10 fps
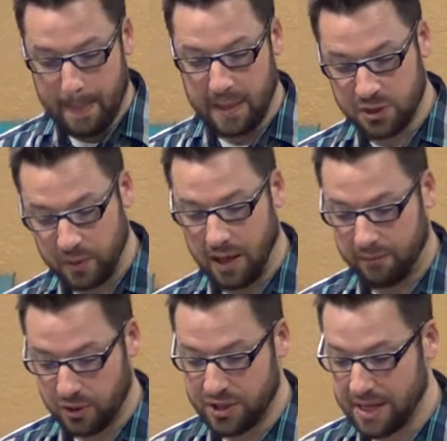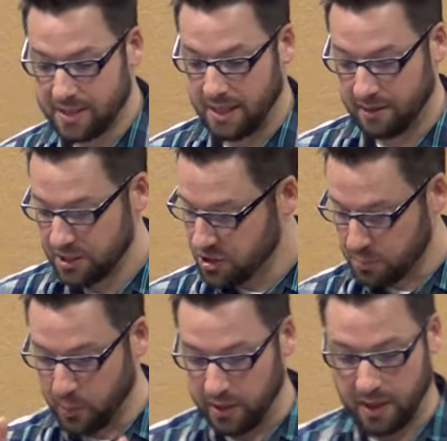let's read on. Verse 18. Let's
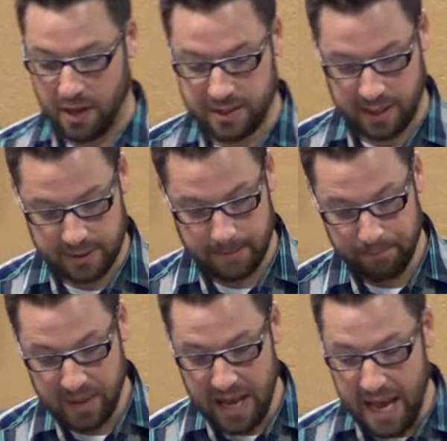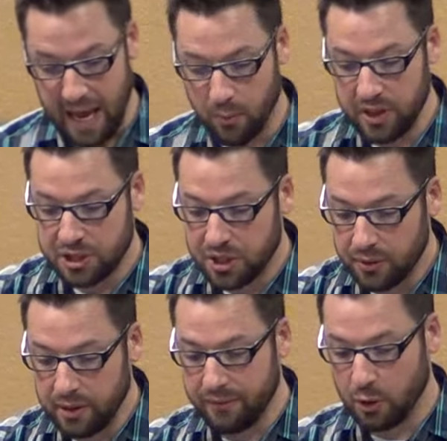just put it in context. And when the
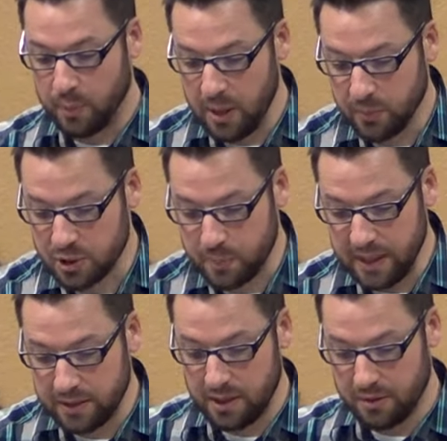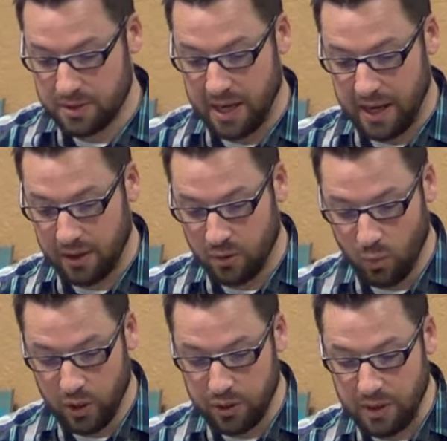children of your people speak to you, saying,
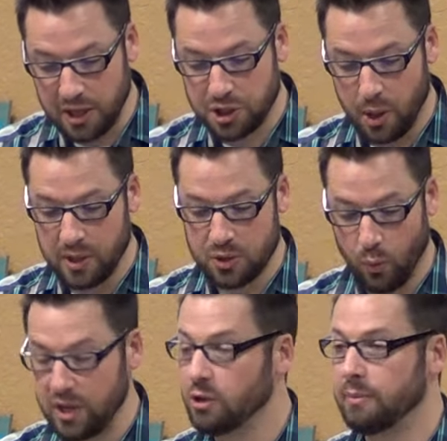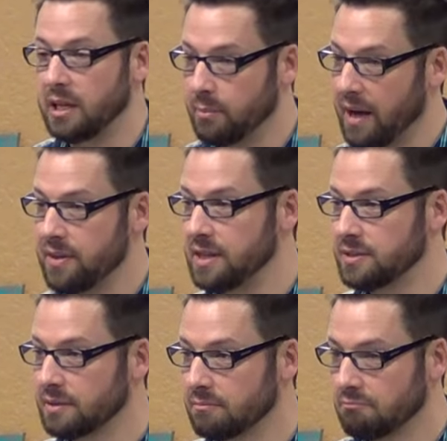will you not show us what you mean by
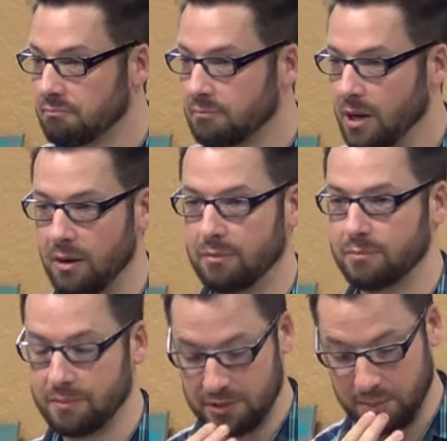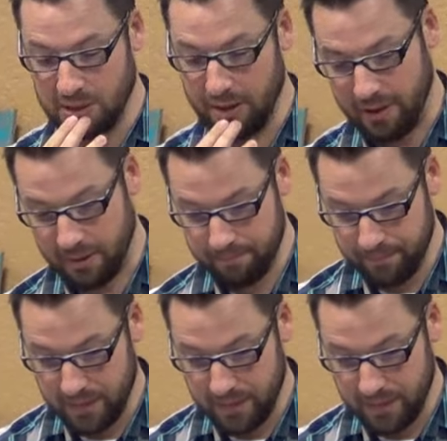these? Oh, some clarity.